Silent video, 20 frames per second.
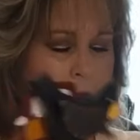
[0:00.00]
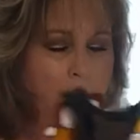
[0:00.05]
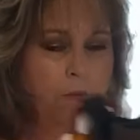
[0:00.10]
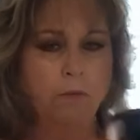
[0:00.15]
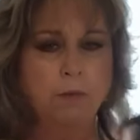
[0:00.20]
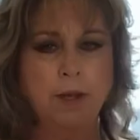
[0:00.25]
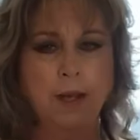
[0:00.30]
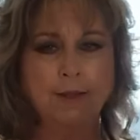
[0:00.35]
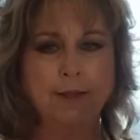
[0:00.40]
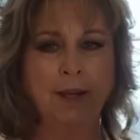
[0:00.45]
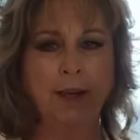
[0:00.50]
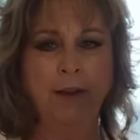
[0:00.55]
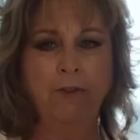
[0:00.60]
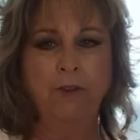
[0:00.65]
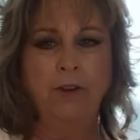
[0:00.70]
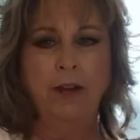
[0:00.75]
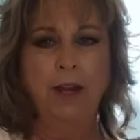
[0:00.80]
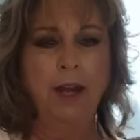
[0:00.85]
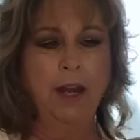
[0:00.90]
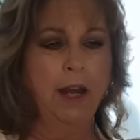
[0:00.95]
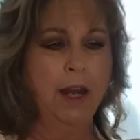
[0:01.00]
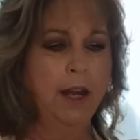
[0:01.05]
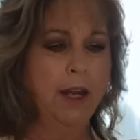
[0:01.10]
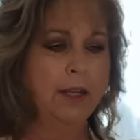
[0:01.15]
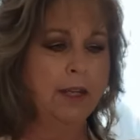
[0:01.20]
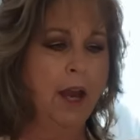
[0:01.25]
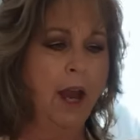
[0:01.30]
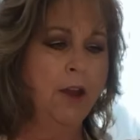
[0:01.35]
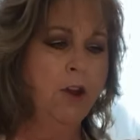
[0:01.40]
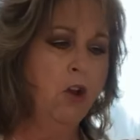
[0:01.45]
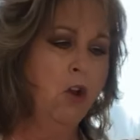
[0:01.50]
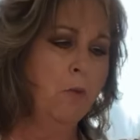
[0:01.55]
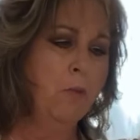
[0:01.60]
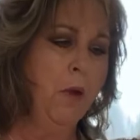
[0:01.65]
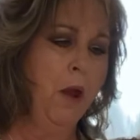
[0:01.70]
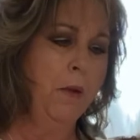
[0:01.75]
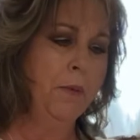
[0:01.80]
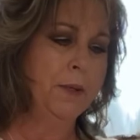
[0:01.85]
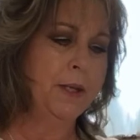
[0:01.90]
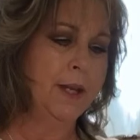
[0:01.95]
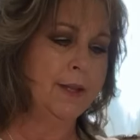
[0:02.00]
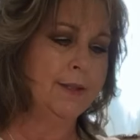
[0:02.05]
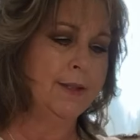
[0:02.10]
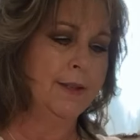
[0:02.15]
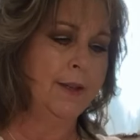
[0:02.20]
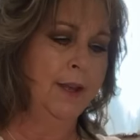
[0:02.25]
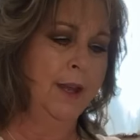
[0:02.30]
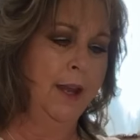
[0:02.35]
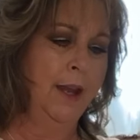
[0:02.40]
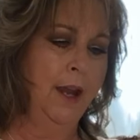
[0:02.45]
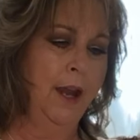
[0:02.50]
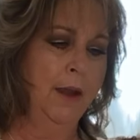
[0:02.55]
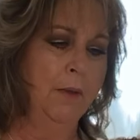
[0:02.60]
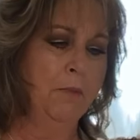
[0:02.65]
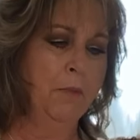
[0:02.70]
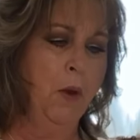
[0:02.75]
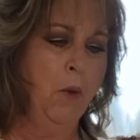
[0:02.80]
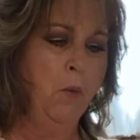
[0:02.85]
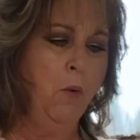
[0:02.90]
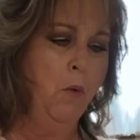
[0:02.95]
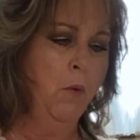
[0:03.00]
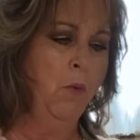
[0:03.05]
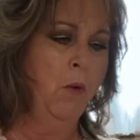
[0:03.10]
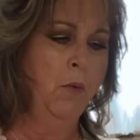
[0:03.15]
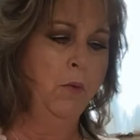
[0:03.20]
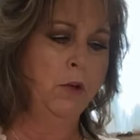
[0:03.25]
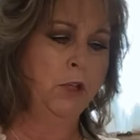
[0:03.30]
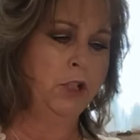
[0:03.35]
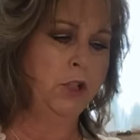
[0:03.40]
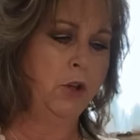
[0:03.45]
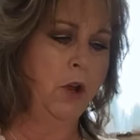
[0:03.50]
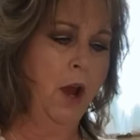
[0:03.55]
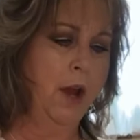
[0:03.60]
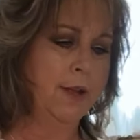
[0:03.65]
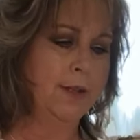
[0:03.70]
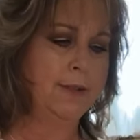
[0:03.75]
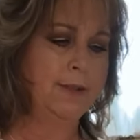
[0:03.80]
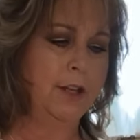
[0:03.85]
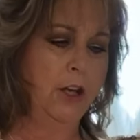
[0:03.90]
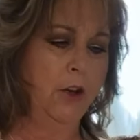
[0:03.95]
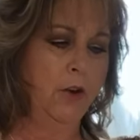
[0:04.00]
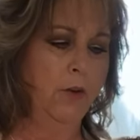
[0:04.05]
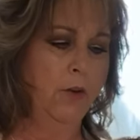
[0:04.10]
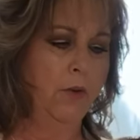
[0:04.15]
Does it even need it? I know it probably doesn't need it, but what would you guys do?